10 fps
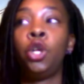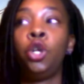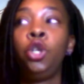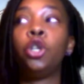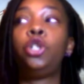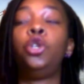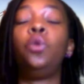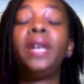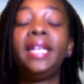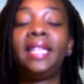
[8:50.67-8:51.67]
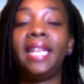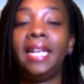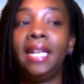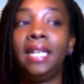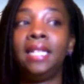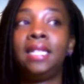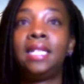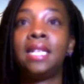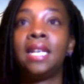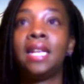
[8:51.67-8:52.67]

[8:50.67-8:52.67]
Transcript: you're doing things,